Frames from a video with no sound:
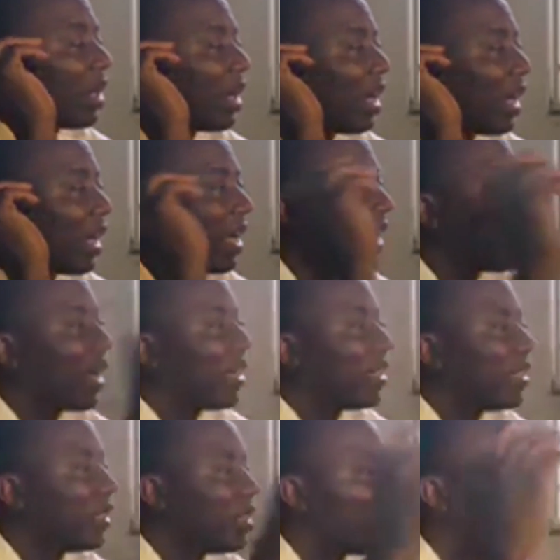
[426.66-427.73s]
Uh,
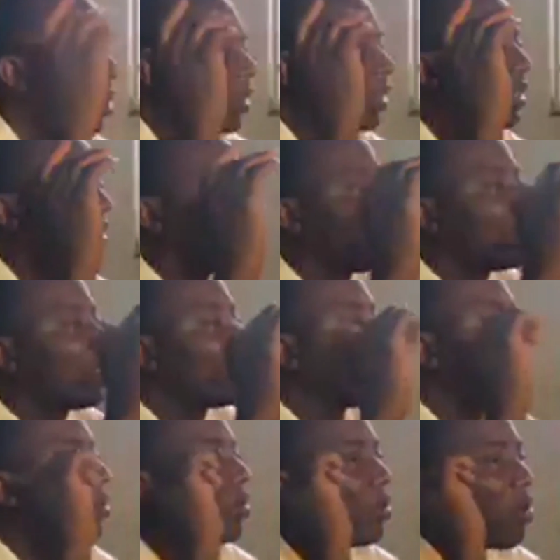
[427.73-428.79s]
the third is
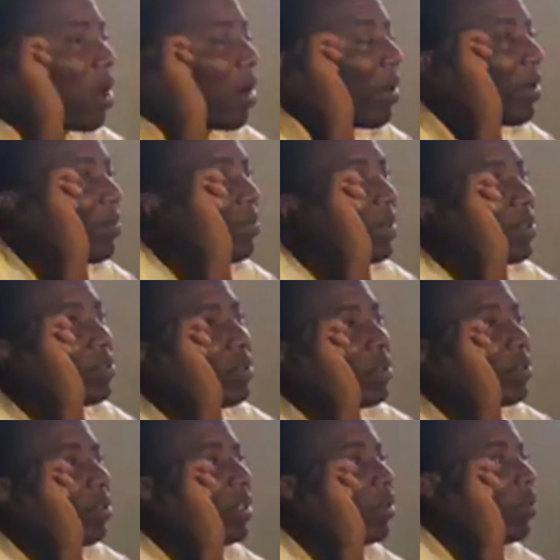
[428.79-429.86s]
to grow our
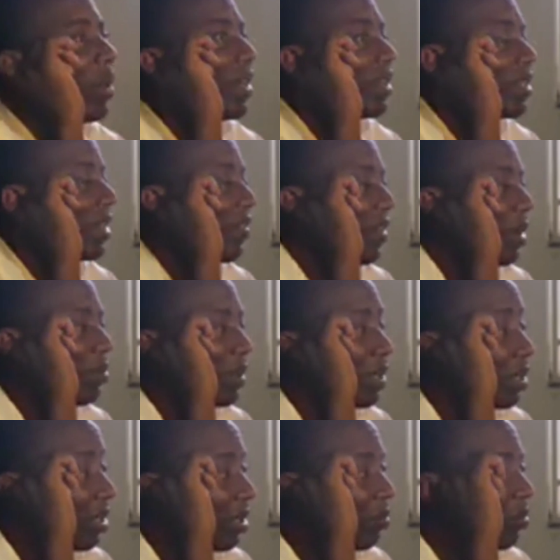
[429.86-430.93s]
infrastructure the way it's never
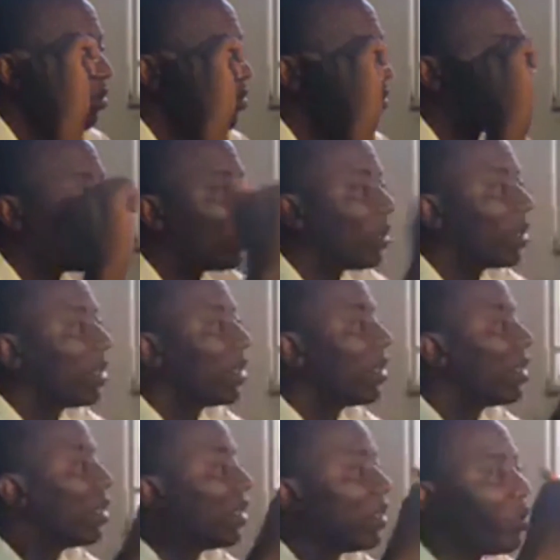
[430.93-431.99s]
been done before.
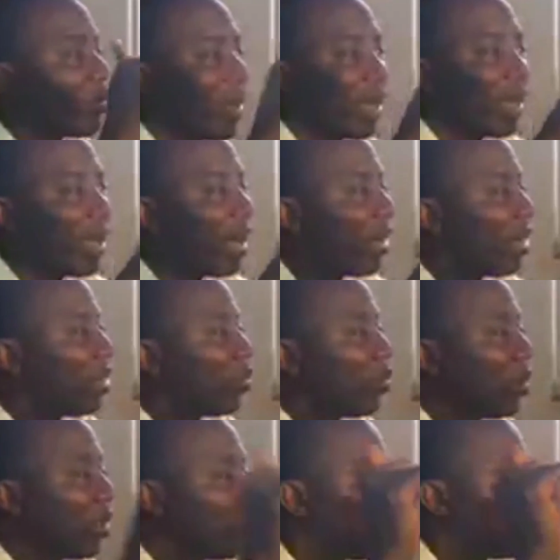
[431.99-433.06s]
Dual
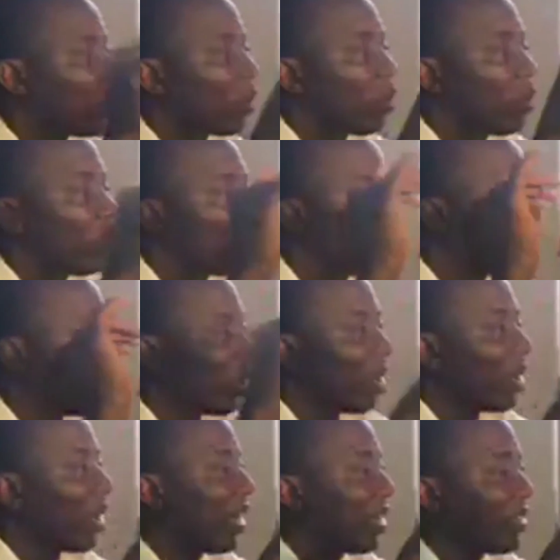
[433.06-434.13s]
carriageways, schools,
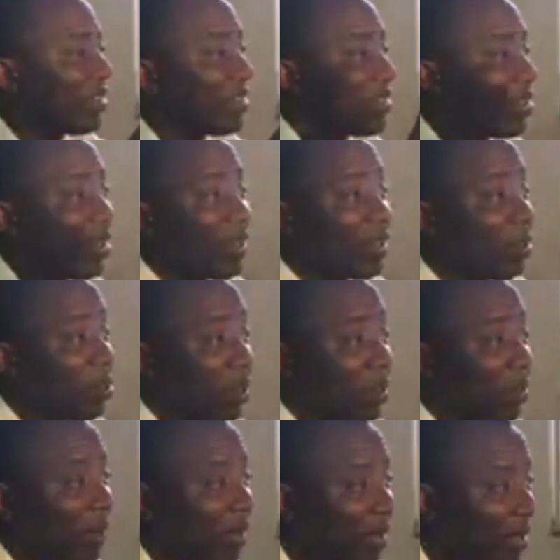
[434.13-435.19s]
rail lines, not on
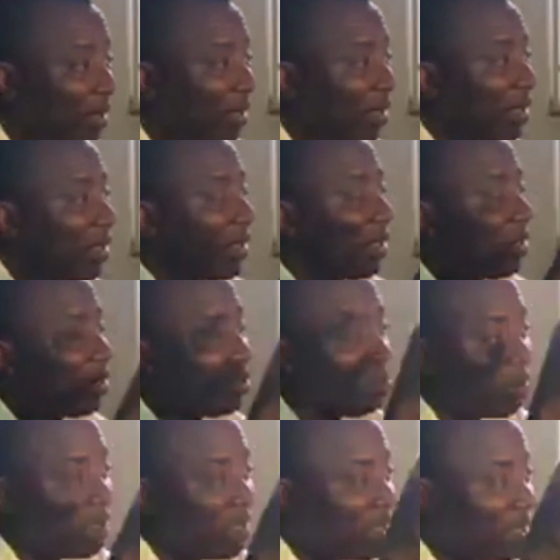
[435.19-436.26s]
paper. You know,
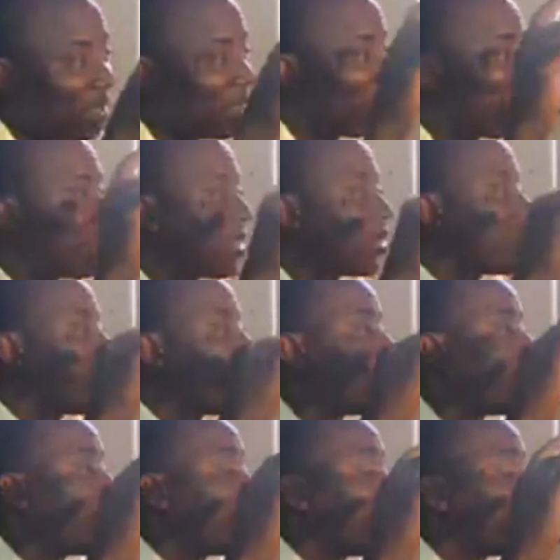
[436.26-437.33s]
bridges in places where
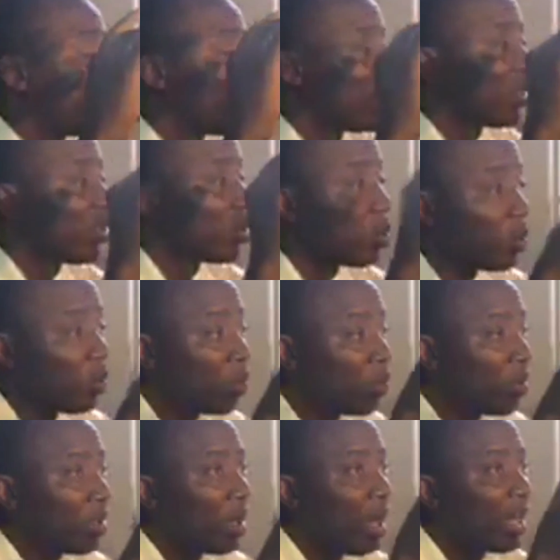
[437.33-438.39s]
they don't exist,
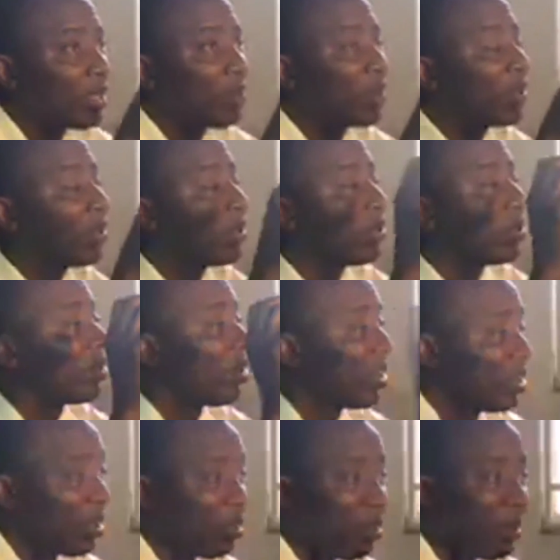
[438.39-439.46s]
schools, hospitals,
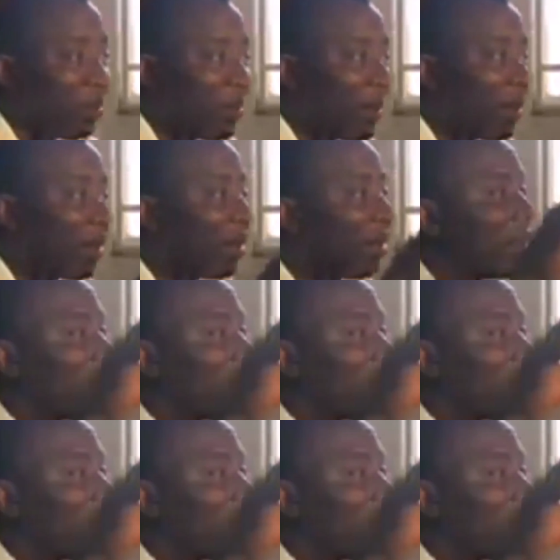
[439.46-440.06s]
not on paper,